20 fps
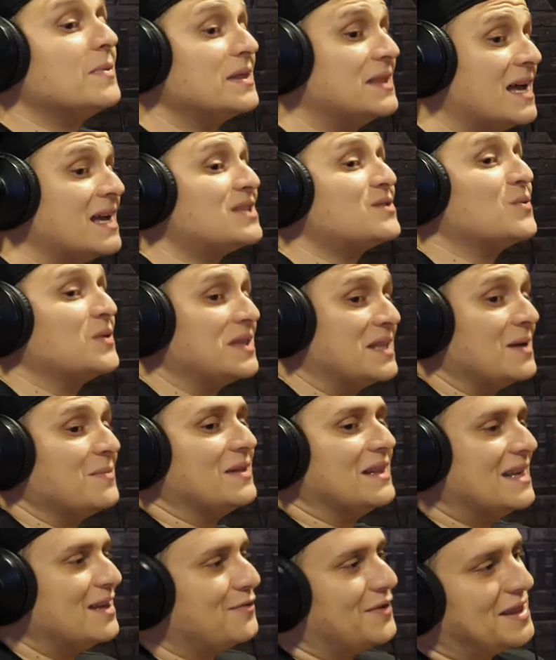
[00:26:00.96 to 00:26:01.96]
But that's what they
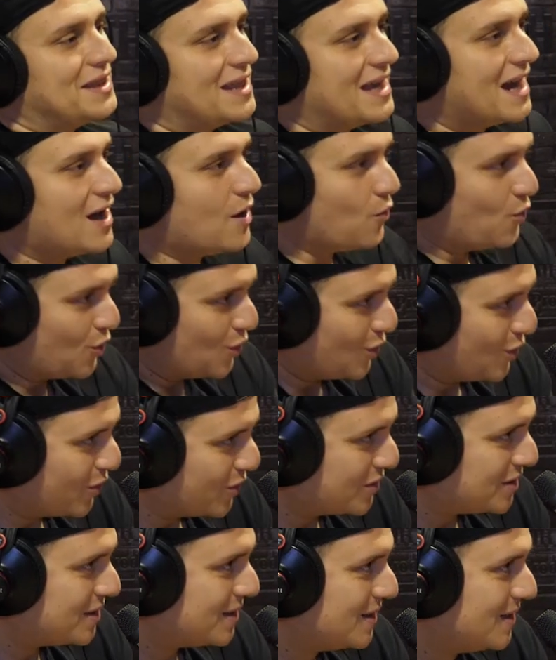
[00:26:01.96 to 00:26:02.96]
believe in their
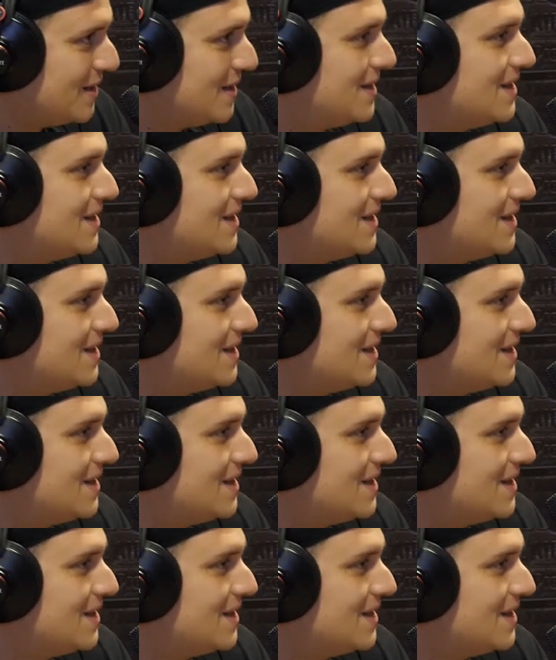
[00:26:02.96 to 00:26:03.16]
world.